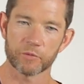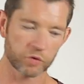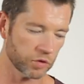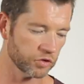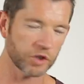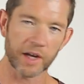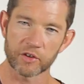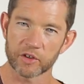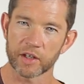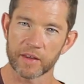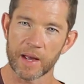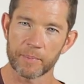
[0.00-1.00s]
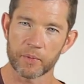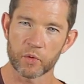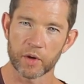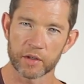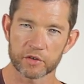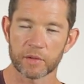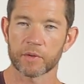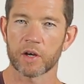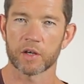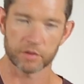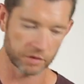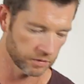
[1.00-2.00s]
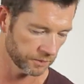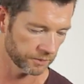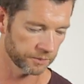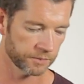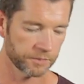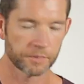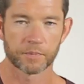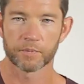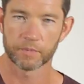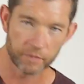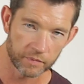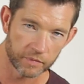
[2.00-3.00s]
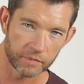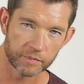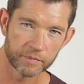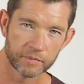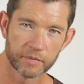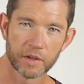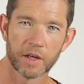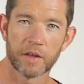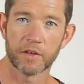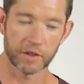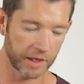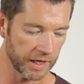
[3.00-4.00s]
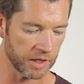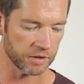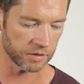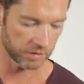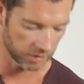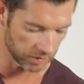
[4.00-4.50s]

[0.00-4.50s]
I'm sort of changing at that point, so I'm going, and then again,